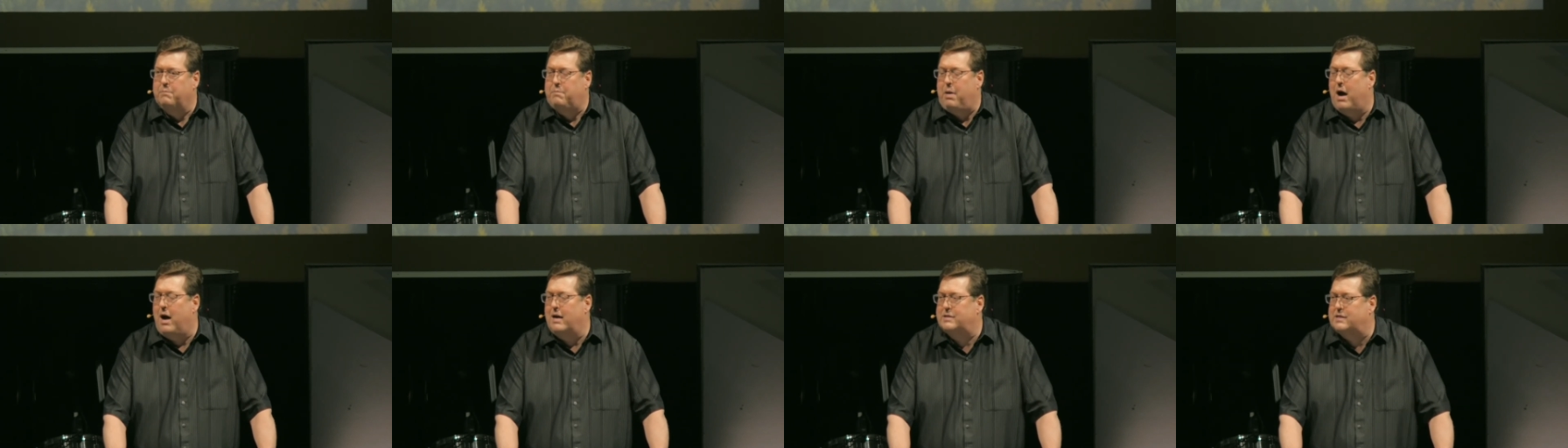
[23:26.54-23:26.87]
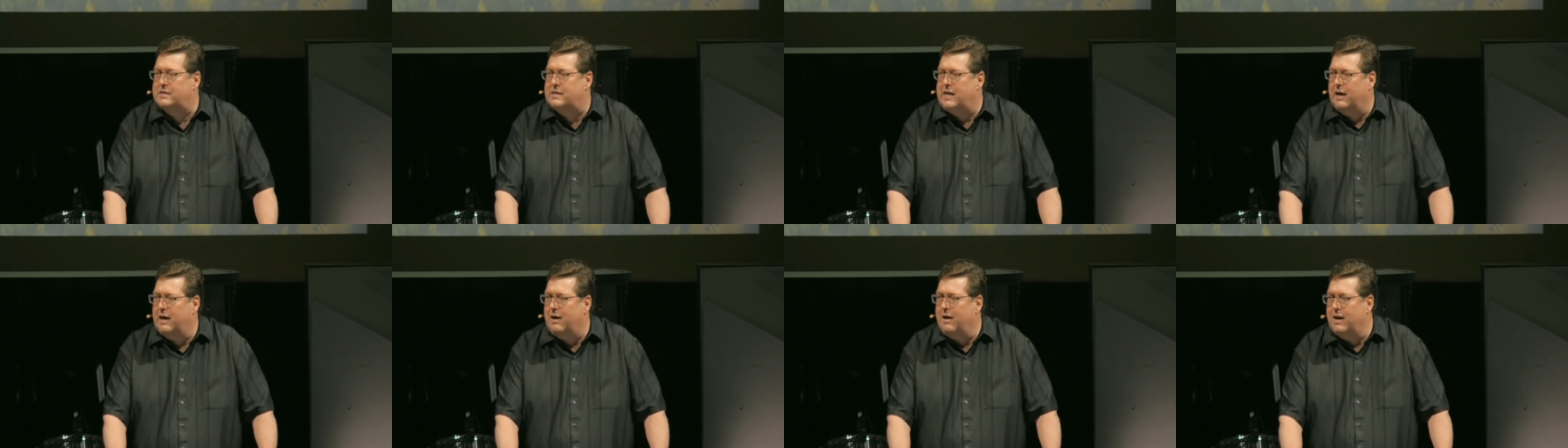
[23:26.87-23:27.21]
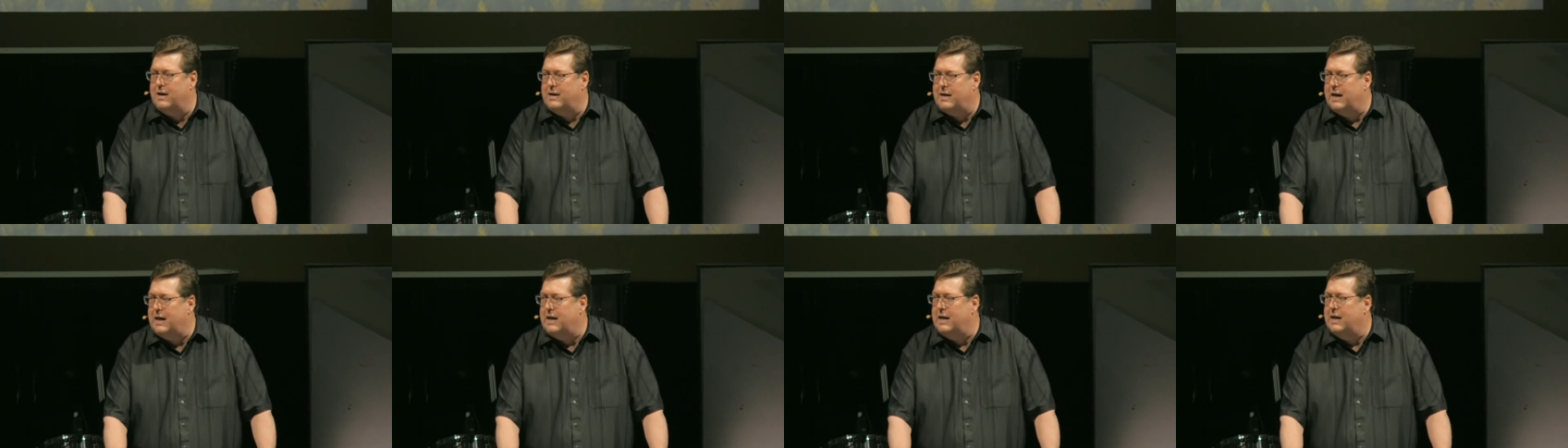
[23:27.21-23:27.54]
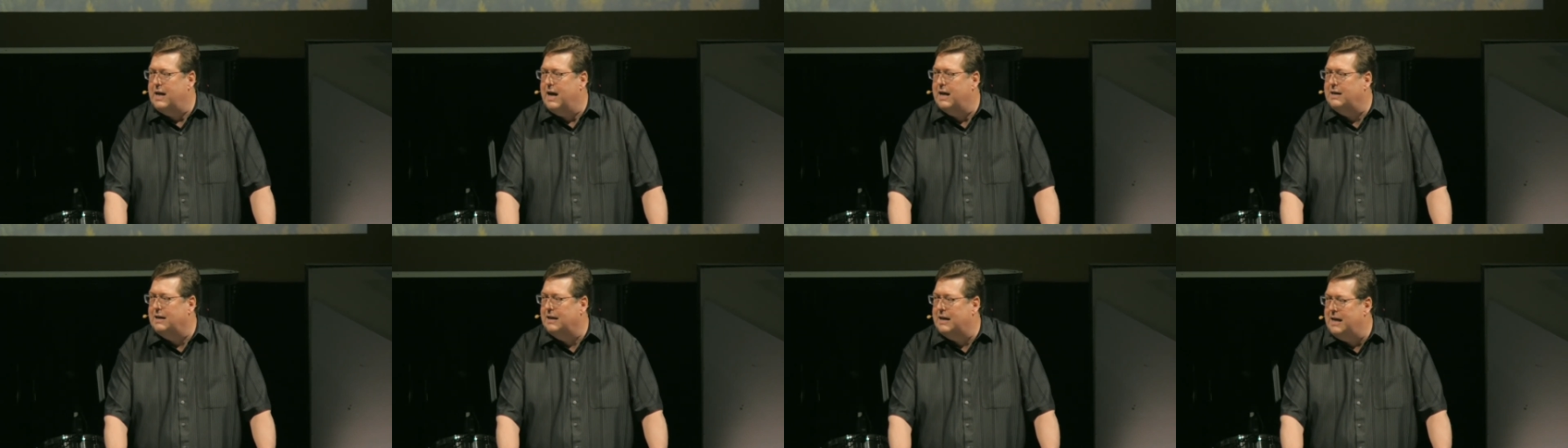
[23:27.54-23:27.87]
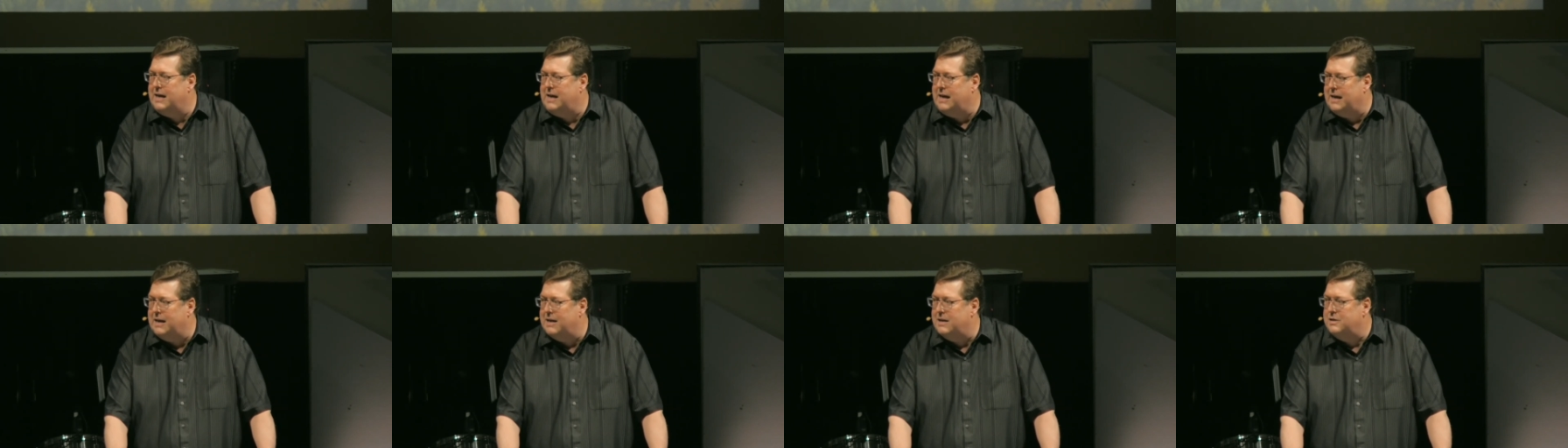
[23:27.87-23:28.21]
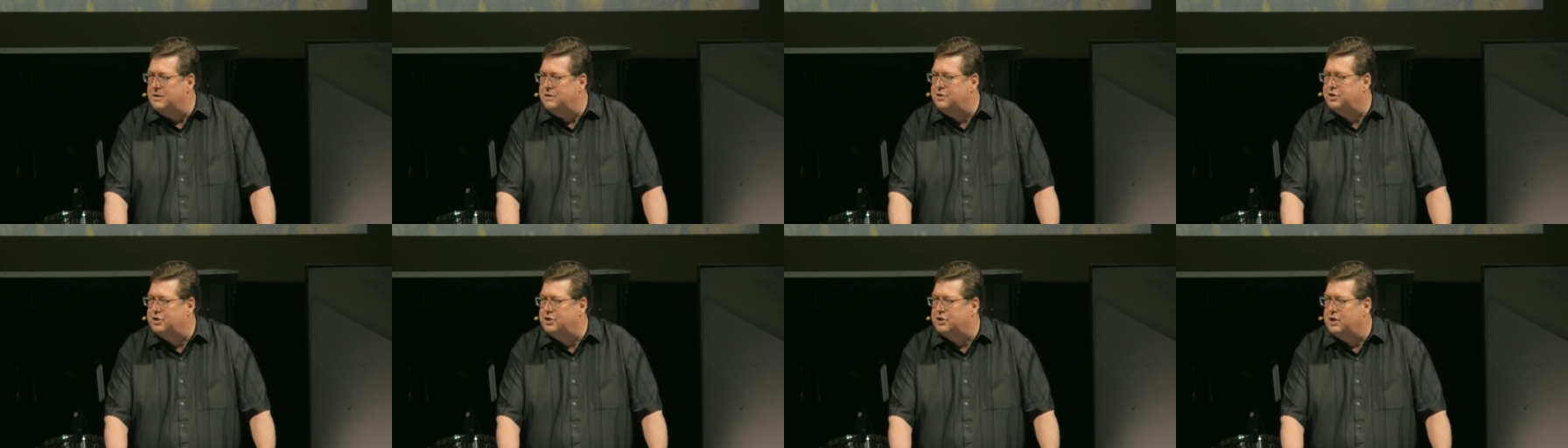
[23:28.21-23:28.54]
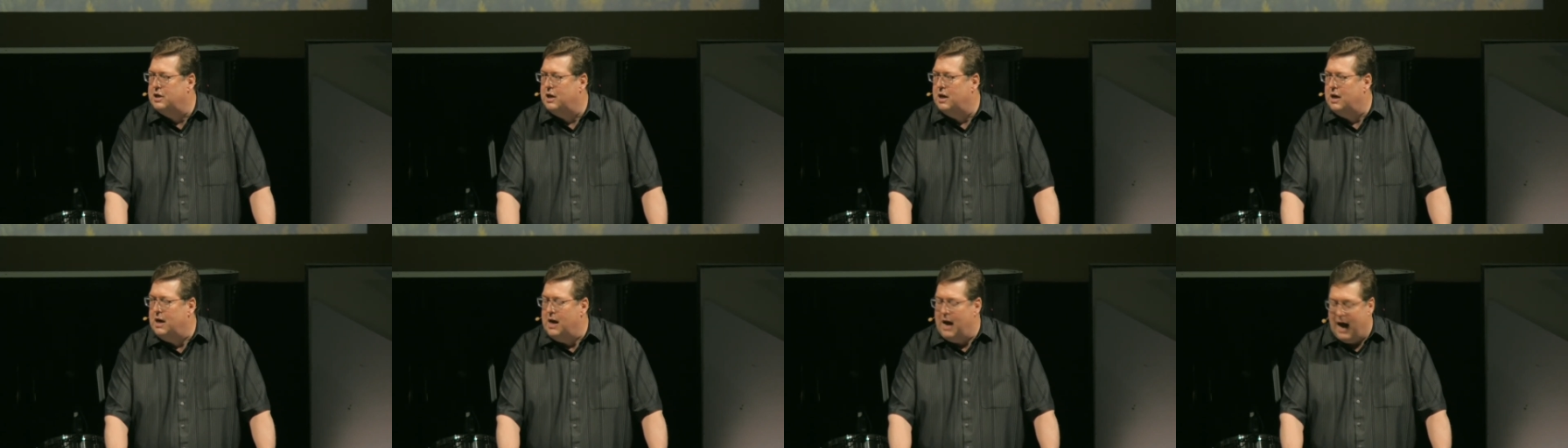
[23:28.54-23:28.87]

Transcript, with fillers: posterity and lineage.